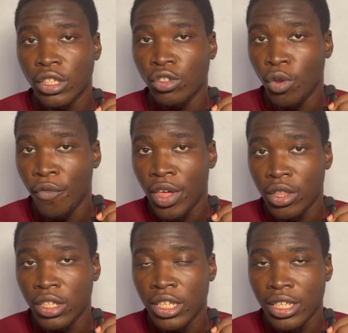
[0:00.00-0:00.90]
in
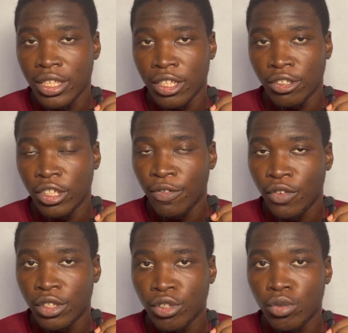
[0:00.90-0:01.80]
universities, in
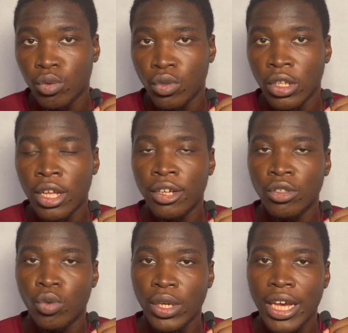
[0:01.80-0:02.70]
different schools,
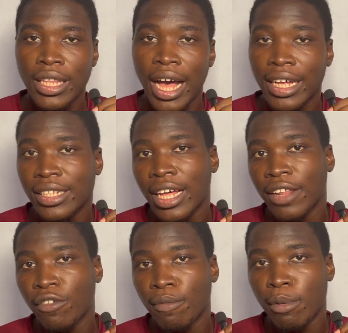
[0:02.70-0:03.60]
to get
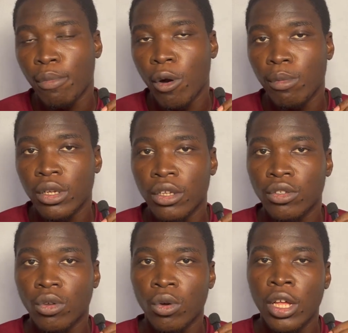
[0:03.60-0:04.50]
answers from the public.
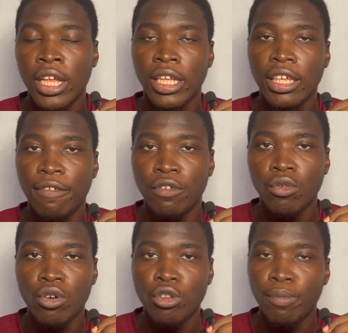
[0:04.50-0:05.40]
So if you
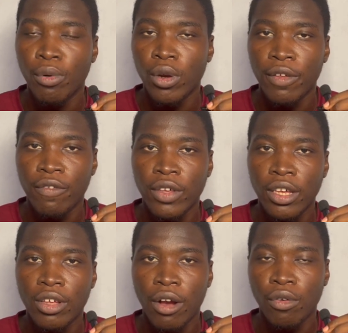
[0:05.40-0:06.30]
go to
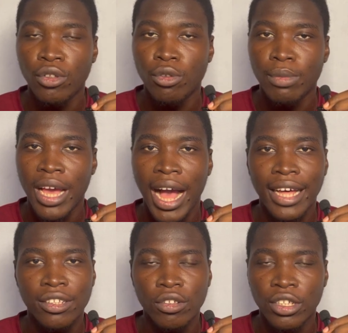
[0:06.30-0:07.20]
Prolific, you are going to be
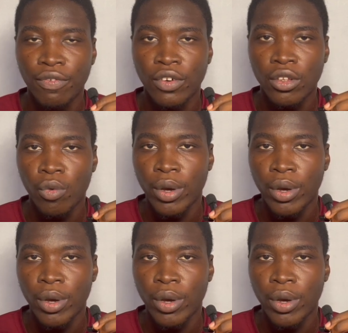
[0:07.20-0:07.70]
asked different